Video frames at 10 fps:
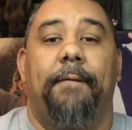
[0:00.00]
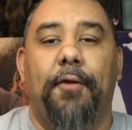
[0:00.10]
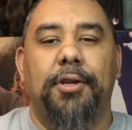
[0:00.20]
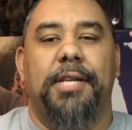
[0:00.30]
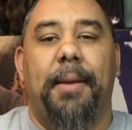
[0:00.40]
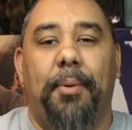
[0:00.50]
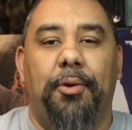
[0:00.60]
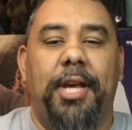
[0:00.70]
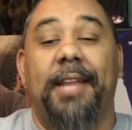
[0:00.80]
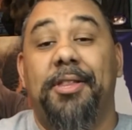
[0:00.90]
For
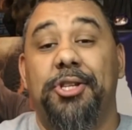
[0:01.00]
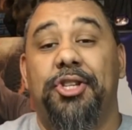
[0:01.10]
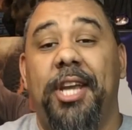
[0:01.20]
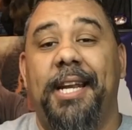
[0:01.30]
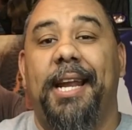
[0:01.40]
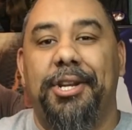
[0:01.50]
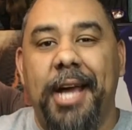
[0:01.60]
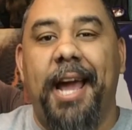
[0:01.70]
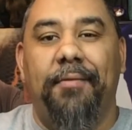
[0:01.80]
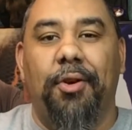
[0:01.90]
example, you get this scene at a
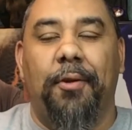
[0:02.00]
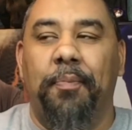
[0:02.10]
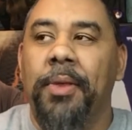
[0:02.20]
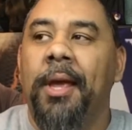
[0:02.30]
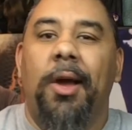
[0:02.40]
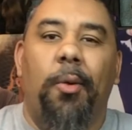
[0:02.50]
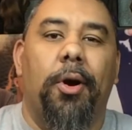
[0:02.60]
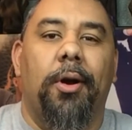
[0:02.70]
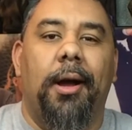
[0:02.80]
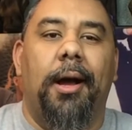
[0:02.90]
tavern
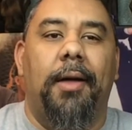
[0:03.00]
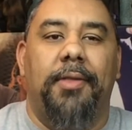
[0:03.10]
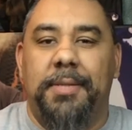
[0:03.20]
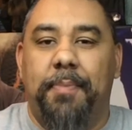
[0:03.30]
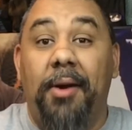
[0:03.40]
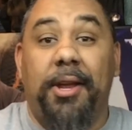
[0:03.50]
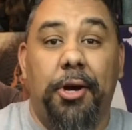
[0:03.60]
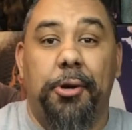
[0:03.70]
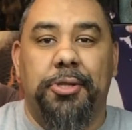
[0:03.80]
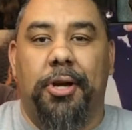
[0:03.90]
where these bounty
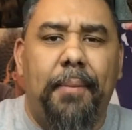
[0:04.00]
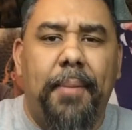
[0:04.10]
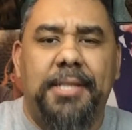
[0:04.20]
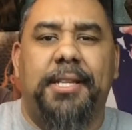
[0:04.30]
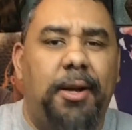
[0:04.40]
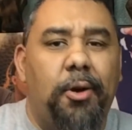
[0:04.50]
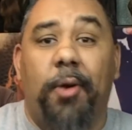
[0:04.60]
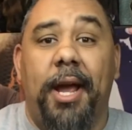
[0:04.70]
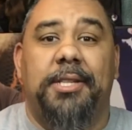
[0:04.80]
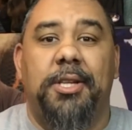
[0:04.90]
hunters kind of messing and
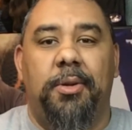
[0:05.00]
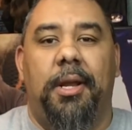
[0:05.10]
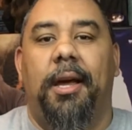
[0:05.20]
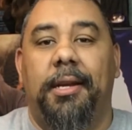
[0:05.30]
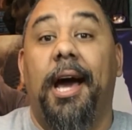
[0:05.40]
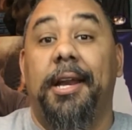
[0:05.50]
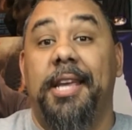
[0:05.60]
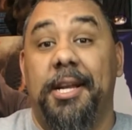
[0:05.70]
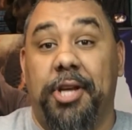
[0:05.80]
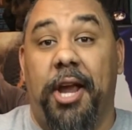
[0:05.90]
harassing
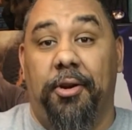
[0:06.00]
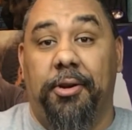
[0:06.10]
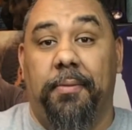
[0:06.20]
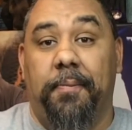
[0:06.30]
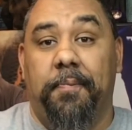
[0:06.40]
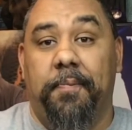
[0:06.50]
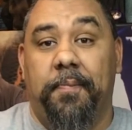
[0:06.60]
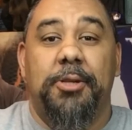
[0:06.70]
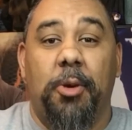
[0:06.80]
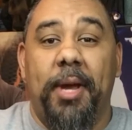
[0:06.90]
Donnie Yen's character.
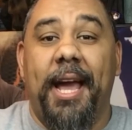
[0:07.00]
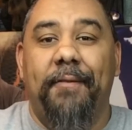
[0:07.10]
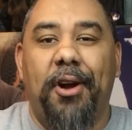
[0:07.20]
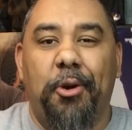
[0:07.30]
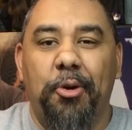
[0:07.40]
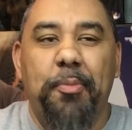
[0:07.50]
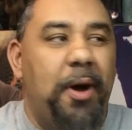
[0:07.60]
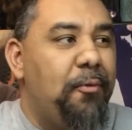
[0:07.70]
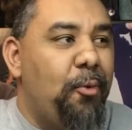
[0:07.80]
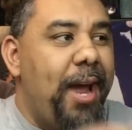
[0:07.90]
So we have our
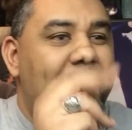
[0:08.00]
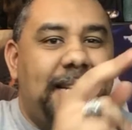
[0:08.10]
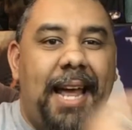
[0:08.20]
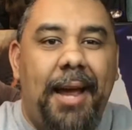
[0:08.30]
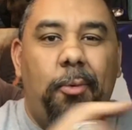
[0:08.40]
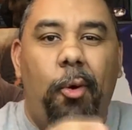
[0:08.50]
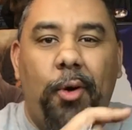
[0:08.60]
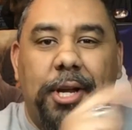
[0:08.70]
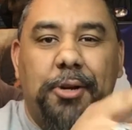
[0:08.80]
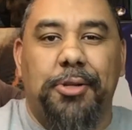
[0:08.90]
group of ragtag
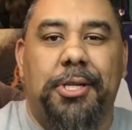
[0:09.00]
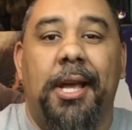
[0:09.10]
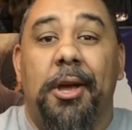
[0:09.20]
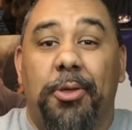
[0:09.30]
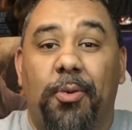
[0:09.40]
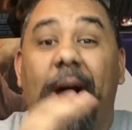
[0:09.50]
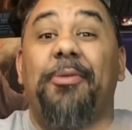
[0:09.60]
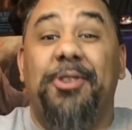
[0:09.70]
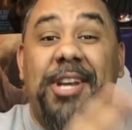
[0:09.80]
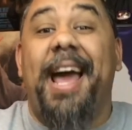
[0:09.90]
warriors
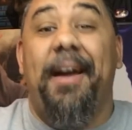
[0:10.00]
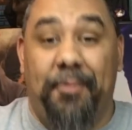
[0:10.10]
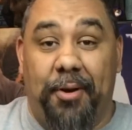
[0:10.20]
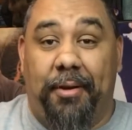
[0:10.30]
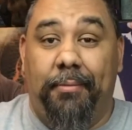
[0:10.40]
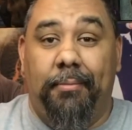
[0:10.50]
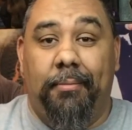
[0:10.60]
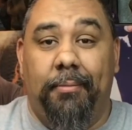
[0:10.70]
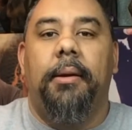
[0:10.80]
throughout the tavern